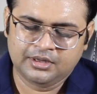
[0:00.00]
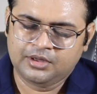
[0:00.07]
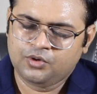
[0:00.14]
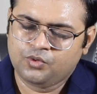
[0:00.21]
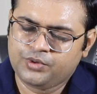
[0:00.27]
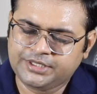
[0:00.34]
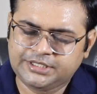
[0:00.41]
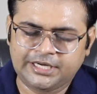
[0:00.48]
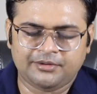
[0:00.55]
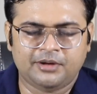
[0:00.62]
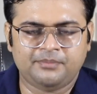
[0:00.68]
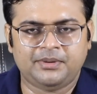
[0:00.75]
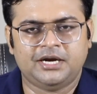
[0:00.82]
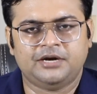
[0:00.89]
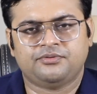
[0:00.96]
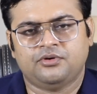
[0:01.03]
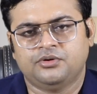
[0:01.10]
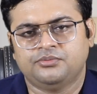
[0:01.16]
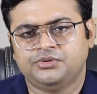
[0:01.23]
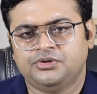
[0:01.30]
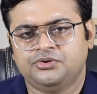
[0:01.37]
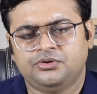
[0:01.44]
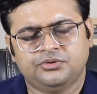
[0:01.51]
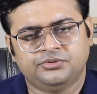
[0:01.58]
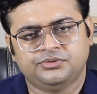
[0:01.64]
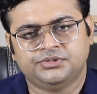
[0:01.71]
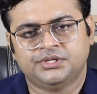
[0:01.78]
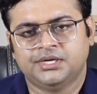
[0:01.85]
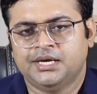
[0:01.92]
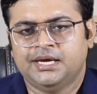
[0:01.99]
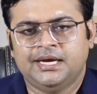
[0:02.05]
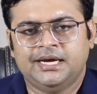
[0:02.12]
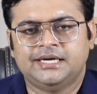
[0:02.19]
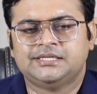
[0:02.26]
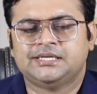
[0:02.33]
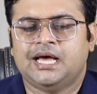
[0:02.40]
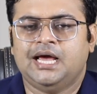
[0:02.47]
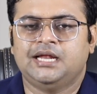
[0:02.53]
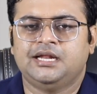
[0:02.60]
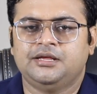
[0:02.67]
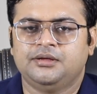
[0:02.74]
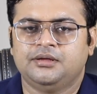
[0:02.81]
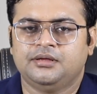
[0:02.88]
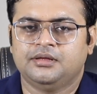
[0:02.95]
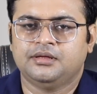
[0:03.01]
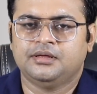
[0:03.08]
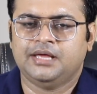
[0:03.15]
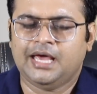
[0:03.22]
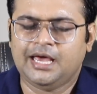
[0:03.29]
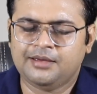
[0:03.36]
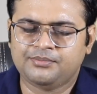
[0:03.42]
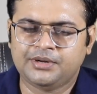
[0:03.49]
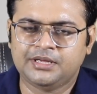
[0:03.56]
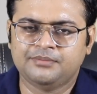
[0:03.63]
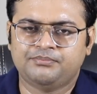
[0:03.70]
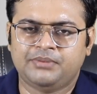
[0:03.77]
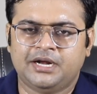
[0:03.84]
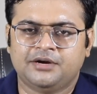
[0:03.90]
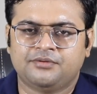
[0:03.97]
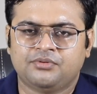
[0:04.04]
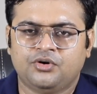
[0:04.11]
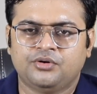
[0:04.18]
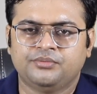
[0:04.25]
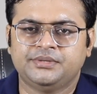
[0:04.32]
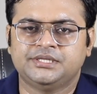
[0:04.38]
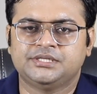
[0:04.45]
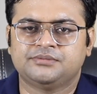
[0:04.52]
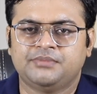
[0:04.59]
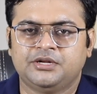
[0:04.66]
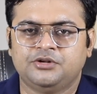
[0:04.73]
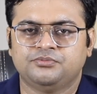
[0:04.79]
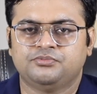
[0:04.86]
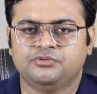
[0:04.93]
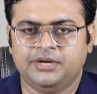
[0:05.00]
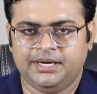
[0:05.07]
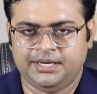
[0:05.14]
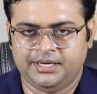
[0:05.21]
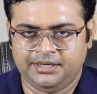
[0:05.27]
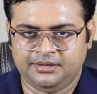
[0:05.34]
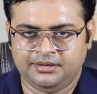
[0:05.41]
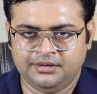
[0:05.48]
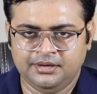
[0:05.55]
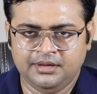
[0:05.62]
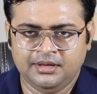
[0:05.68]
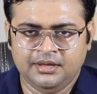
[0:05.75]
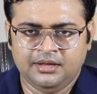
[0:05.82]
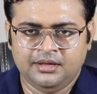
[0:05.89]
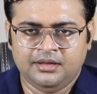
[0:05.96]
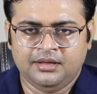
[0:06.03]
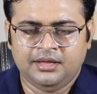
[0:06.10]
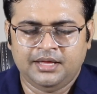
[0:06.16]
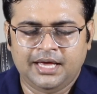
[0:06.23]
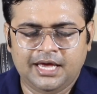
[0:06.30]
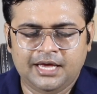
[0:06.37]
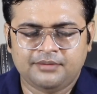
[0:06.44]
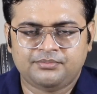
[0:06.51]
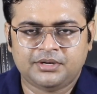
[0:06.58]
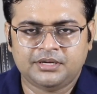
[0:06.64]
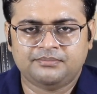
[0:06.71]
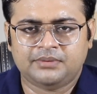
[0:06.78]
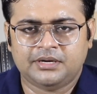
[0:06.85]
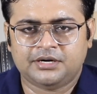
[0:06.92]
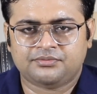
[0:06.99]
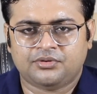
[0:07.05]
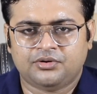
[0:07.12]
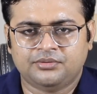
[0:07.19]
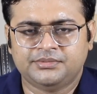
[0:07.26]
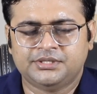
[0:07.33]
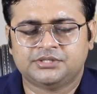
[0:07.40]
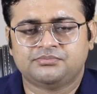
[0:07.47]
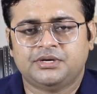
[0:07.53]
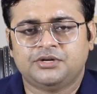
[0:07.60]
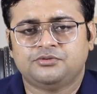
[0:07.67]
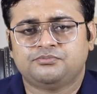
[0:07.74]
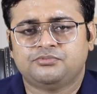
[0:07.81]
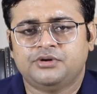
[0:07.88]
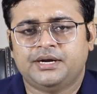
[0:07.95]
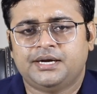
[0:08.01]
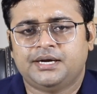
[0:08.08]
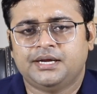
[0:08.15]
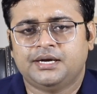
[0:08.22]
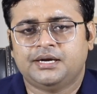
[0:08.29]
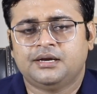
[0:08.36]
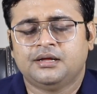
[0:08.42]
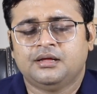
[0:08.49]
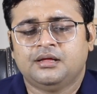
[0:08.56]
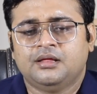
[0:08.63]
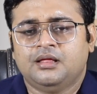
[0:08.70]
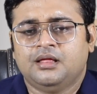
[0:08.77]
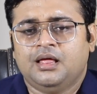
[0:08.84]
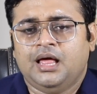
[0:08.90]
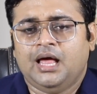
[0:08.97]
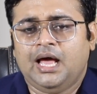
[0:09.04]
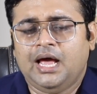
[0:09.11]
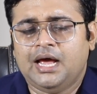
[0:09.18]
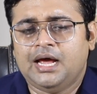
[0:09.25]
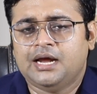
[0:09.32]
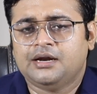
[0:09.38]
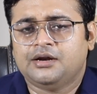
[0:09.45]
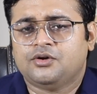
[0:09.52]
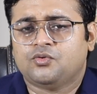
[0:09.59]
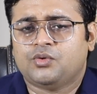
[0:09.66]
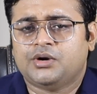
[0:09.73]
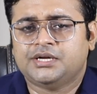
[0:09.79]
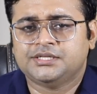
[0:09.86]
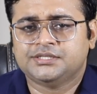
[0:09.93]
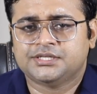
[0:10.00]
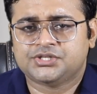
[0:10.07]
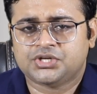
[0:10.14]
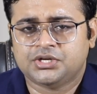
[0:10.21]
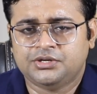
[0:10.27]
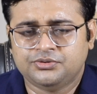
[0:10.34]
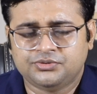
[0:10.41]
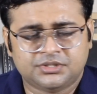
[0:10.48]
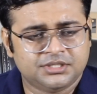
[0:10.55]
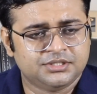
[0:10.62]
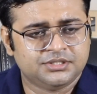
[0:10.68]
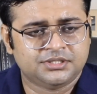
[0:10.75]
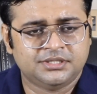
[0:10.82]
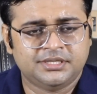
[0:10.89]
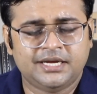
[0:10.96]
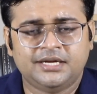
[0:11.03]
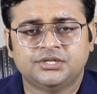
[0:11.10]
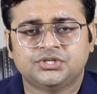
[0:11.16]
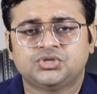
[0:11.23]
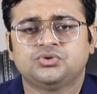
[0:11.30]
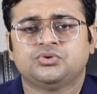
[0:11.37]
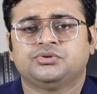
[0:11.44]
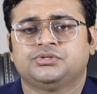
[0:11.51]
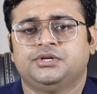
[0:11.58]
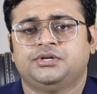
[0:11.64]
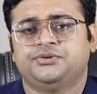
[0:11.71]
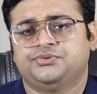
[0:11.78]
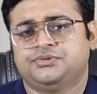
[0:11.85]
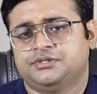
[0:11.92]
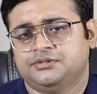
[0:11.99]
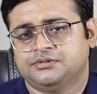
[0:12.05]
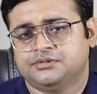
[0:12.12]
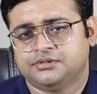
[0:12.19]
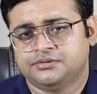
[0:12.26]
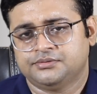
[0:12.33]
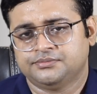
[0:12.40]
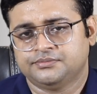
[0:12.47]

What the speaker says: whichever platform you use, it's every platform is manipulated. Every platform is manipulated. And what is the solutions? There is no solutions.